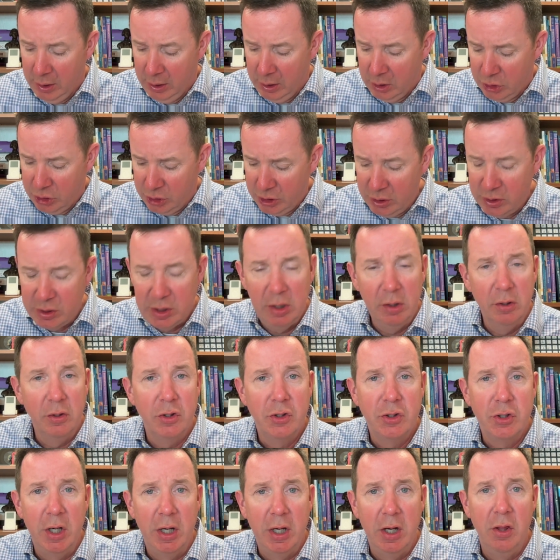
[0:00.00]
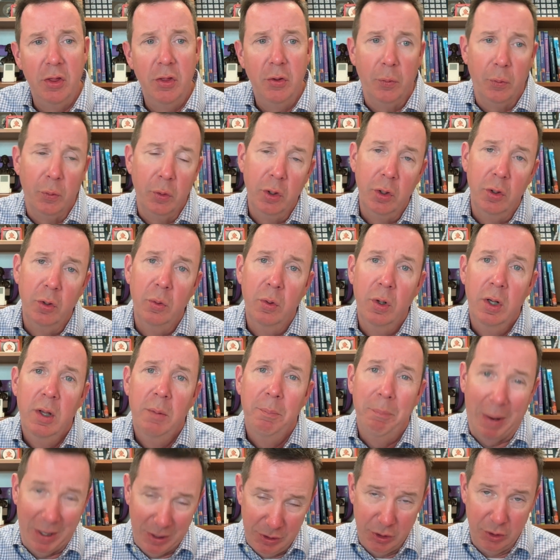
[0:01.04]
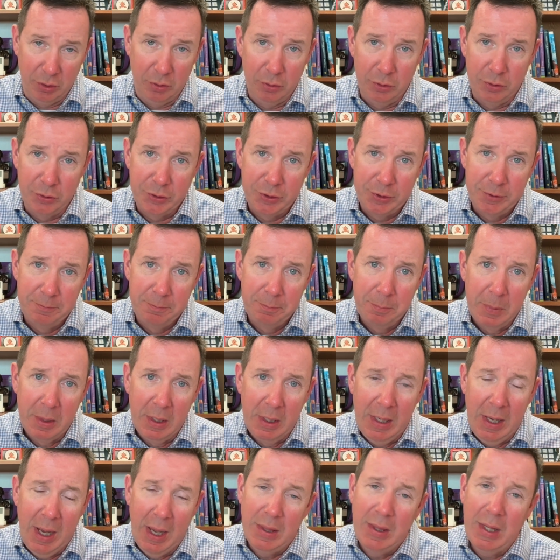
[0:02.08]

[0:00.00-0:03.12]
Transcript: she's illustrated through bicycles. And